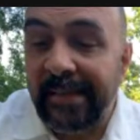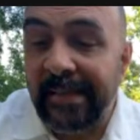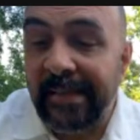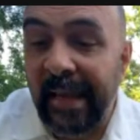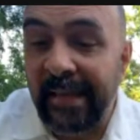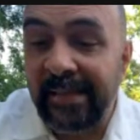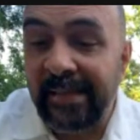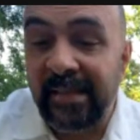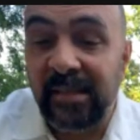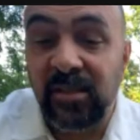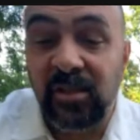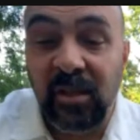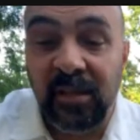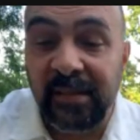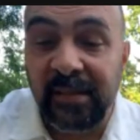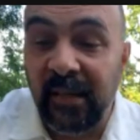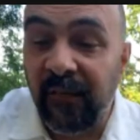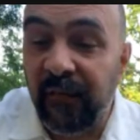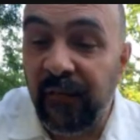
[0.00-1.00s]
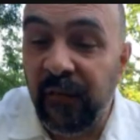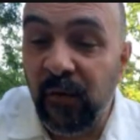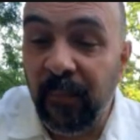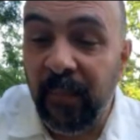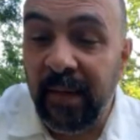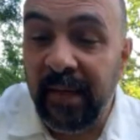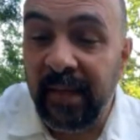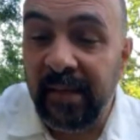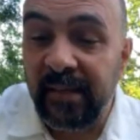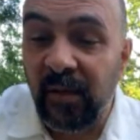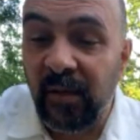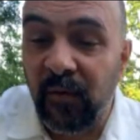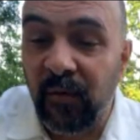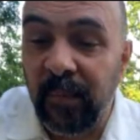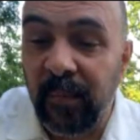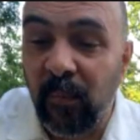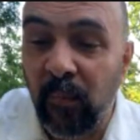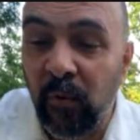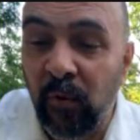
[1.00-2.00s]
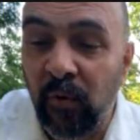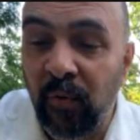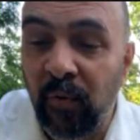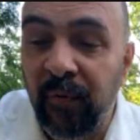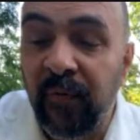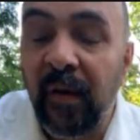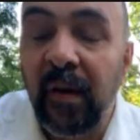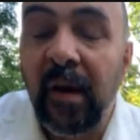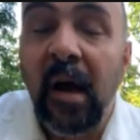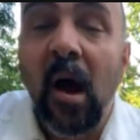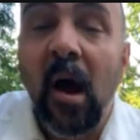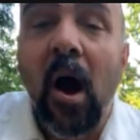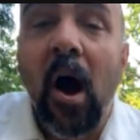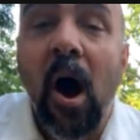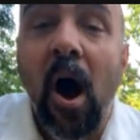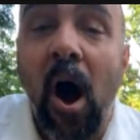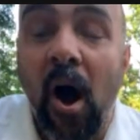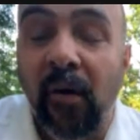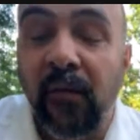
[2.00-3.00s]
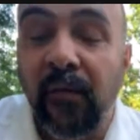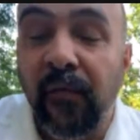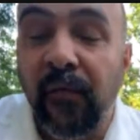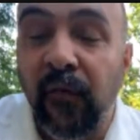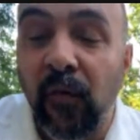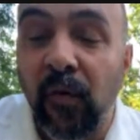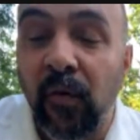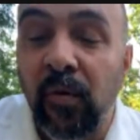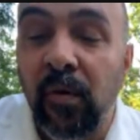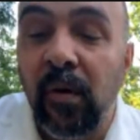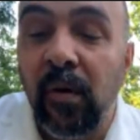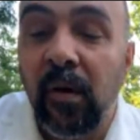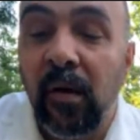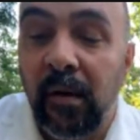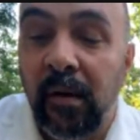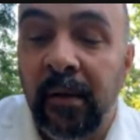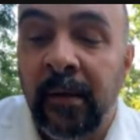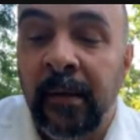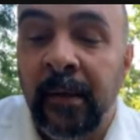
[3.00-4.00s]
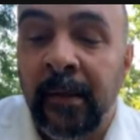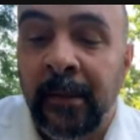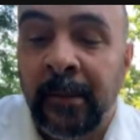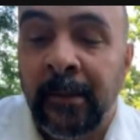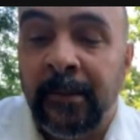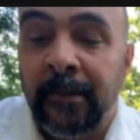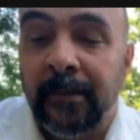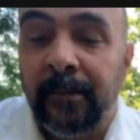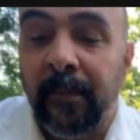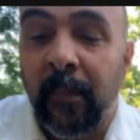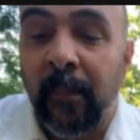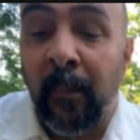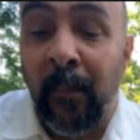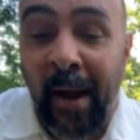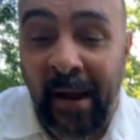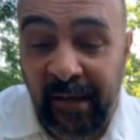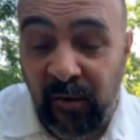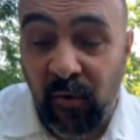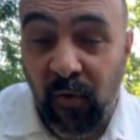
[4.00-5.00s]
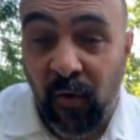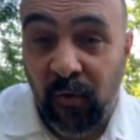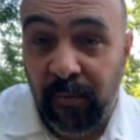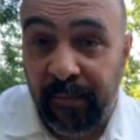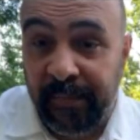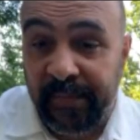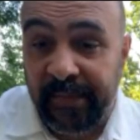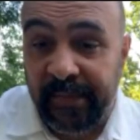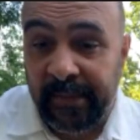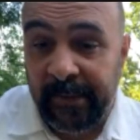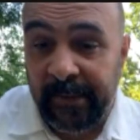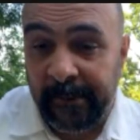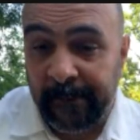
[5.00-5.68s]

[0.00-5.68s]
takes just a few minutes to remove harmful microbes.